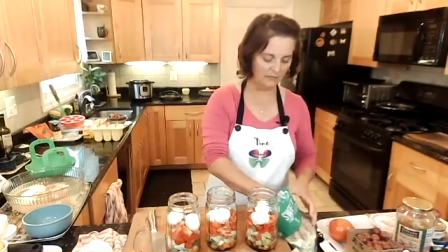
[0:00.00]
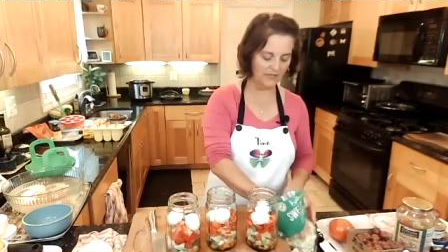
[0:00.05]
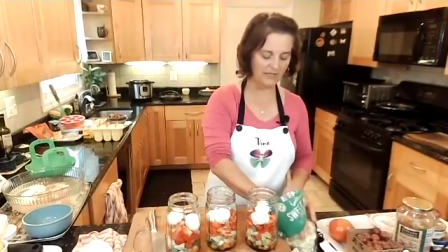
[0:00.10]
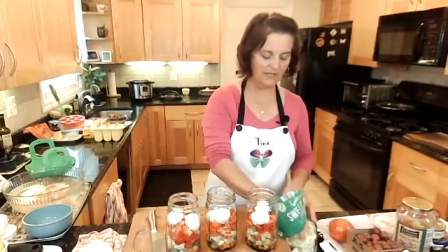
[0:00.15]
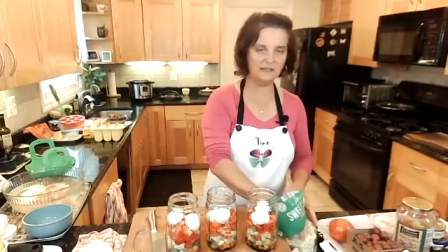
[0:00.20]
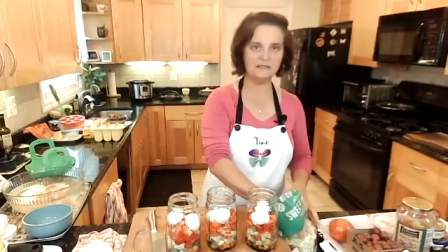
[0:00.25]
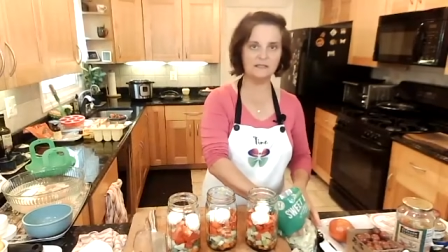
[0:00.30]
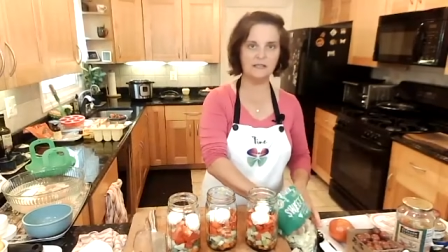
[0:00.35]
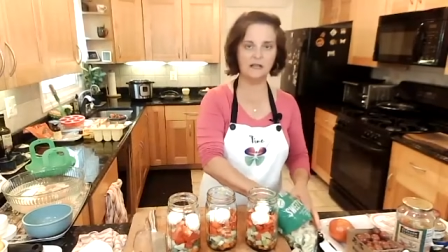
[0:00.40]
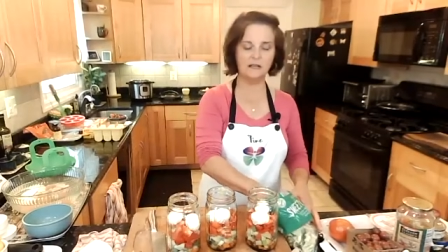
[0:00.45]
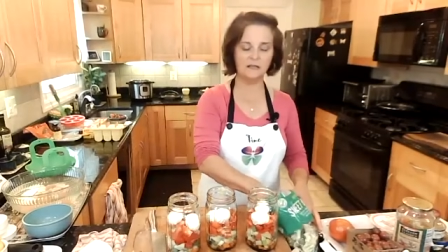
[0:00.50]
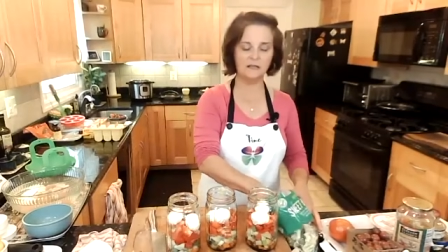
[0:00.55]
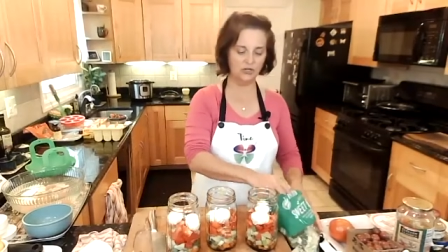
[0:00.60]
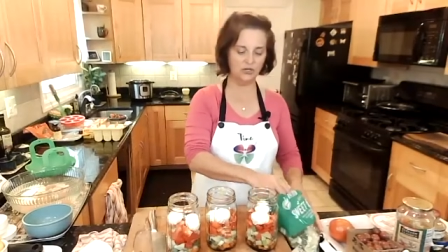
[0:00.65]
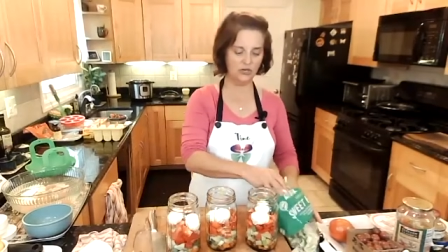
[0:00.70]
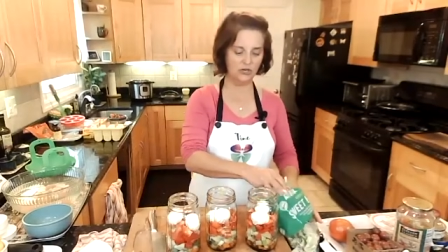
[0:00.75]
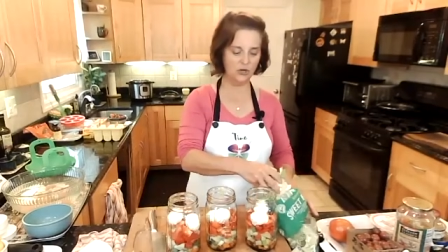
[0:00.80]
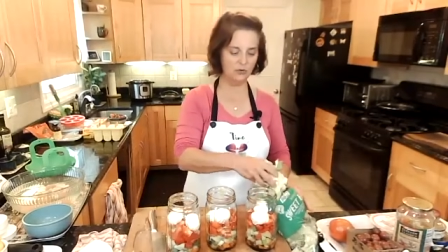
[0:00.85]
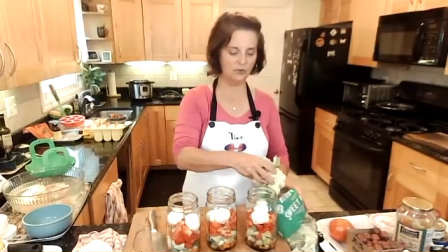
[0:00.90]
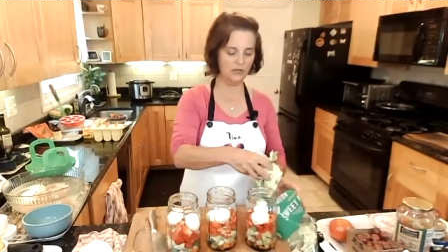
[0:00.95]
He's not going to
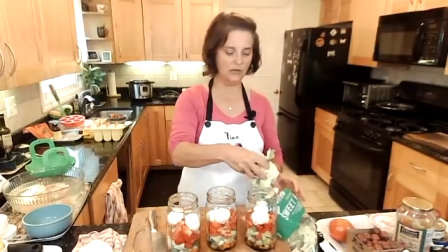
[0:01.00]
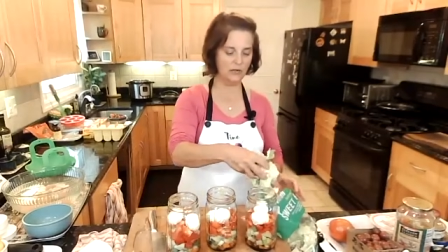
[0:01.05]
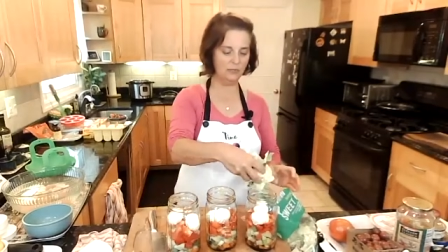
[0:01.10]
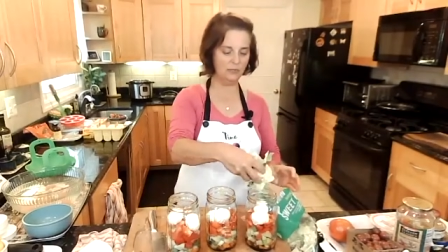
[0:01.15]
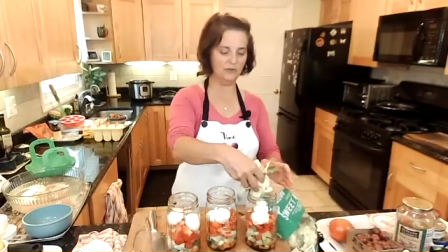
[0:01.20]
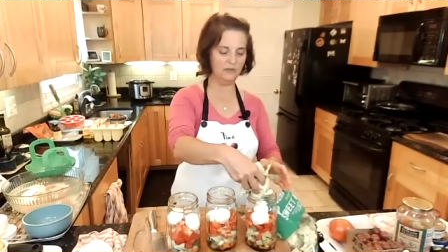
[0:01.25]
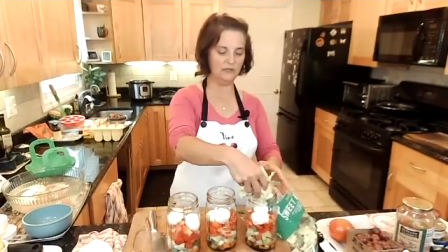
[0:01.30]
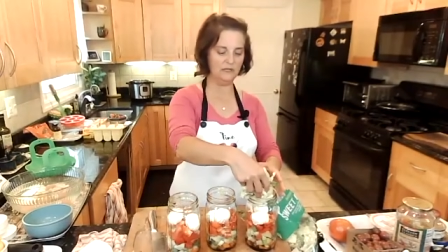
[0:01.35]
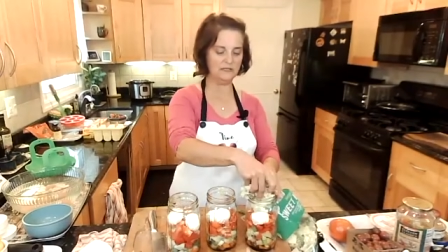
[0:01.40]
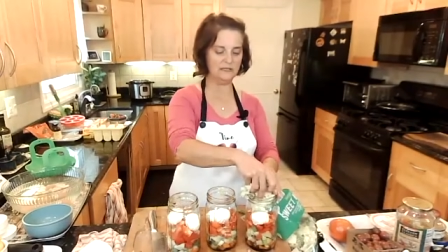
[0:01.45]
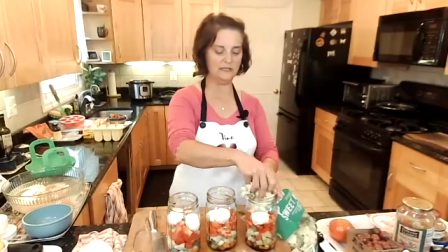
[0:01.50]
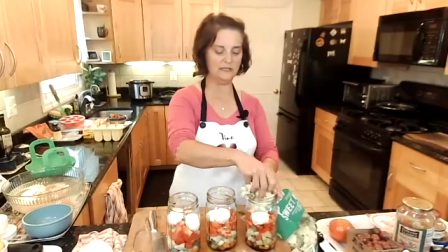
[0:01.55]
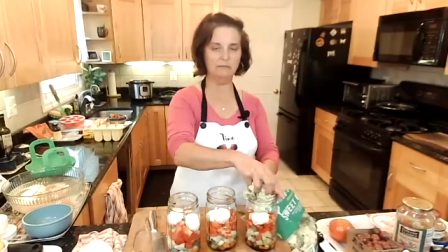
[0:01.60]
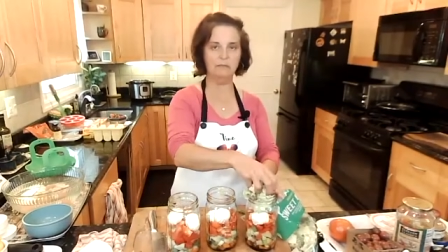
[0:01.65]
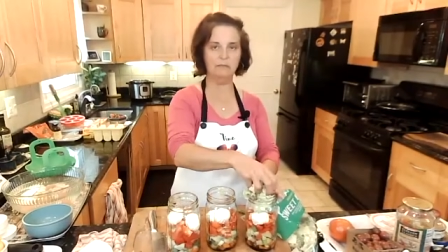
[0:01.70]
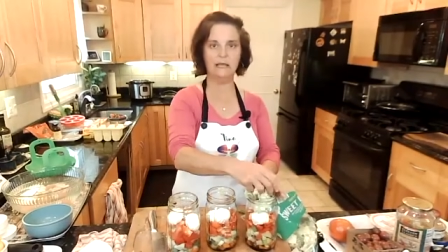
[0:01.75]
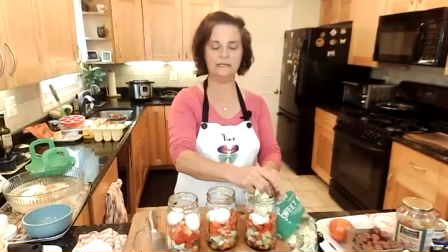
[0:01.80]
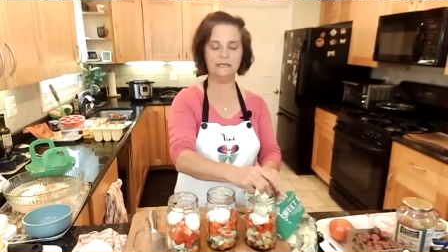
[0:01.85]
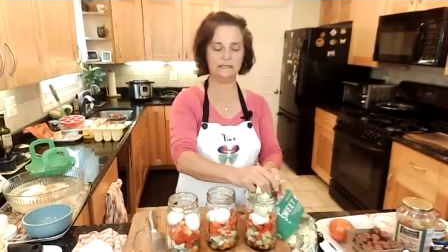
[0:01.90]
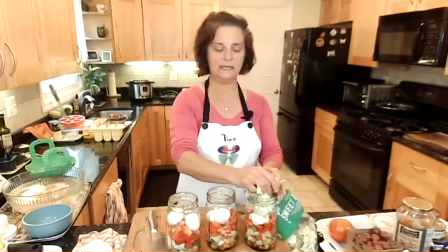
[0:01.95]
know that I put these in
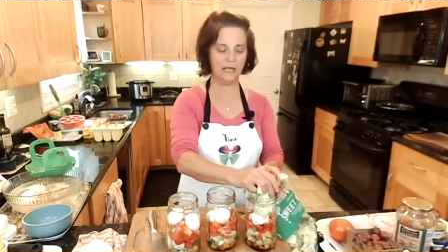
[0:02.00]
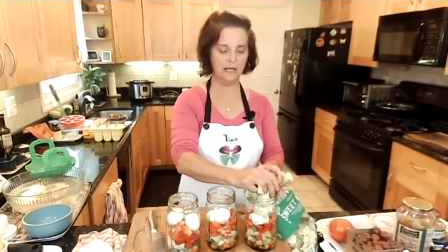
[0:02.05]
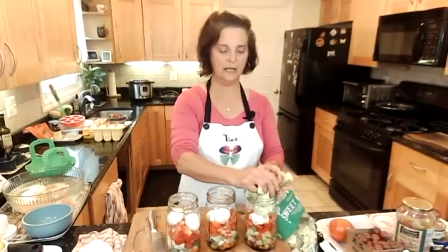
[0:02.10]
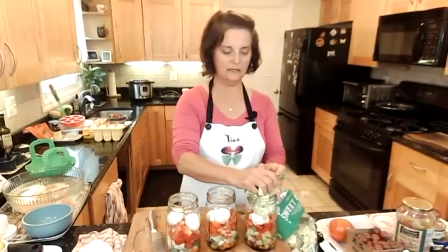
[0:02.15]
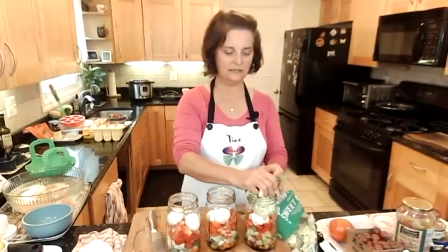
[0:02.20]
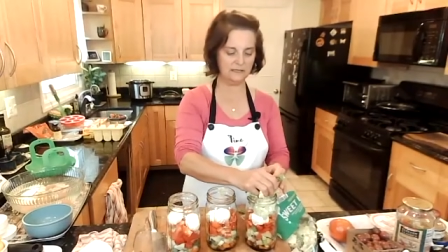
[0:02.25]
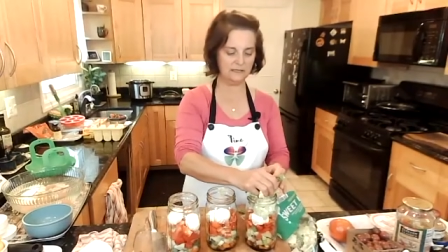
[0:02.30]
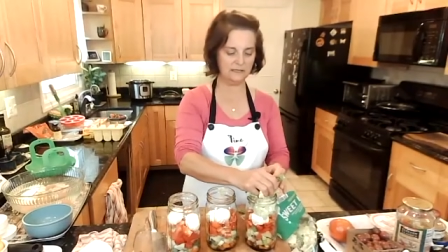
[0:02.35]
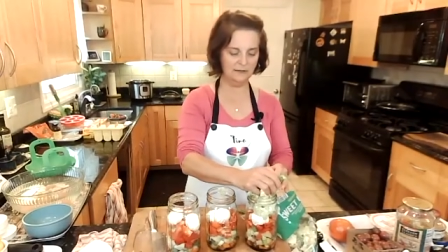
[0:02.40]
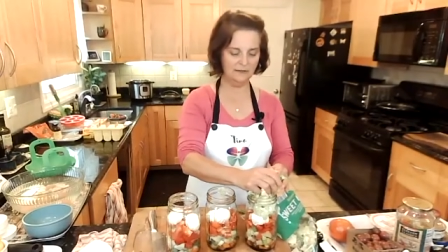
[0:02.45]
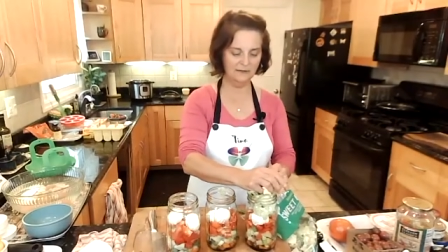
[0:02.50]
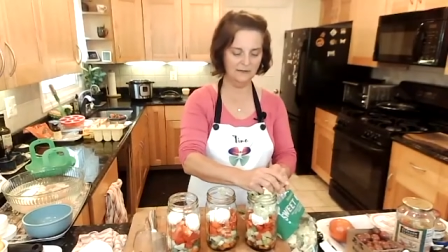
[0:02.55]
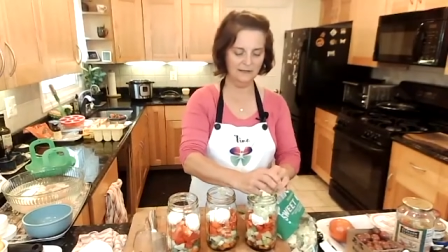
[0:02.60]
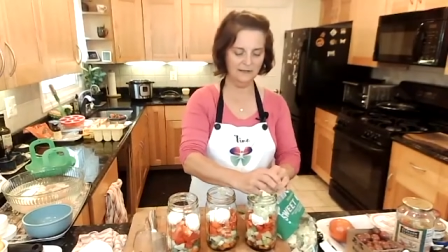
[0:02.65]
my salads.